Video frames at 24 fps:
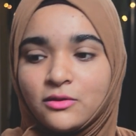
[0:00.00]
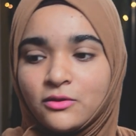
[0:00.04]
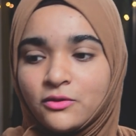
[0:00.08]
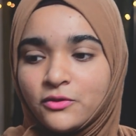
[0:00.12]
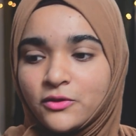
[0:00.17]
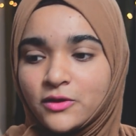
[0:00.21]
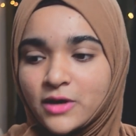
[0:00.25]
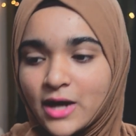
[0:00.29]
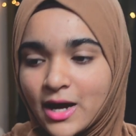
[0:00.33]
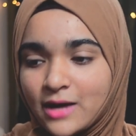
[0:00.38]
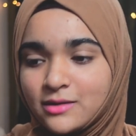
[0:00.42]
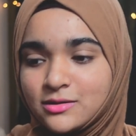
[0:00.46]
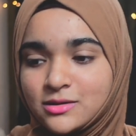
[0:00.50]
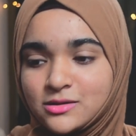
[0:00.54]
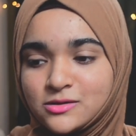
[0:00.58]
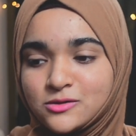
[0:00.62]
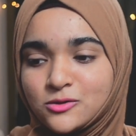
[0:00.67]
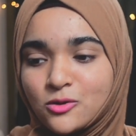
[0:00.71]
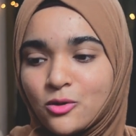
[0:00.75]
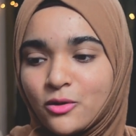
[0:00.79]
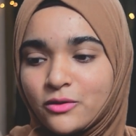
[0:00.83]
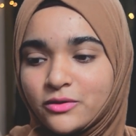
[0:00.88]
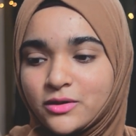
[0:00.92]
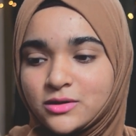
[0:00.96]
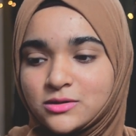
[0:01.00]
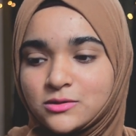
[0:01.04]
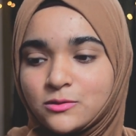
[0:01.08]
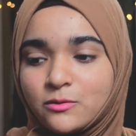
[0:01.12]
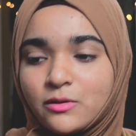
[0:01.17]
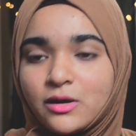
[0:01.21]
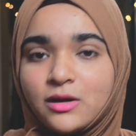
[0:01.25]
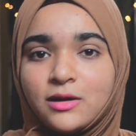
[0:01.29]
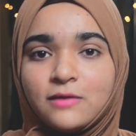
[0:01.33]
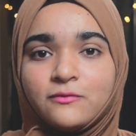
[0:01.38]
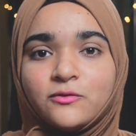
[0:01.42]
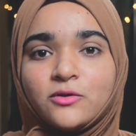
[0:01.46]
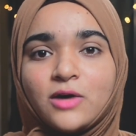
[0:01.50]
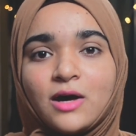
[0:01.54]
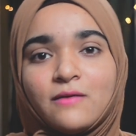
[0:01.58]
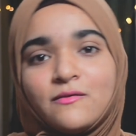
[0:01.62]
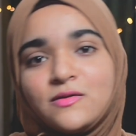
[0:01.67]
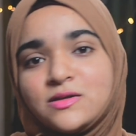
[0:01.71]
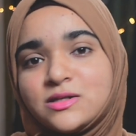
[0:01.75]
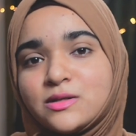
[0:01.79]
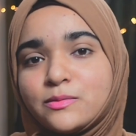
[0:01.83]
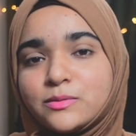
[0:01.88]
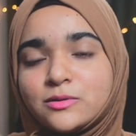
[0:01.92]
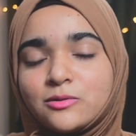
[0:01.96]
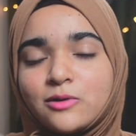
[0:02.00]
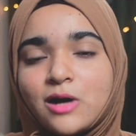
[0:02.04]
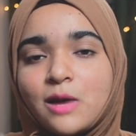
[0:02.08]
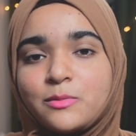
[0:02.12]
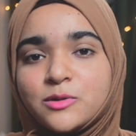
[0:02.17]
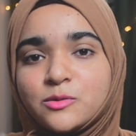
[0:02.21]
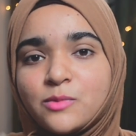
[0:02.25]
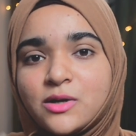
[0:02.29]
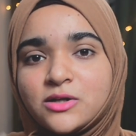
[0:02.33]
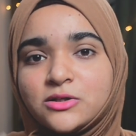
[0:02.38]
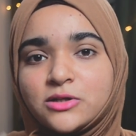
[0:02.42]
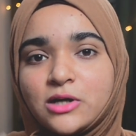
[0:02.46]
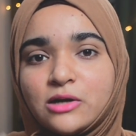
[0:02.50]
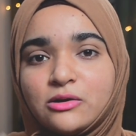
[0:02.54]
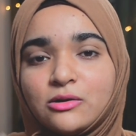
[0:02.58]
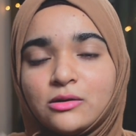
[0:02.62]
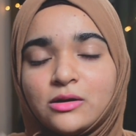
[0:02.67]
the handles on the screen. If you haven't subscribed to my channel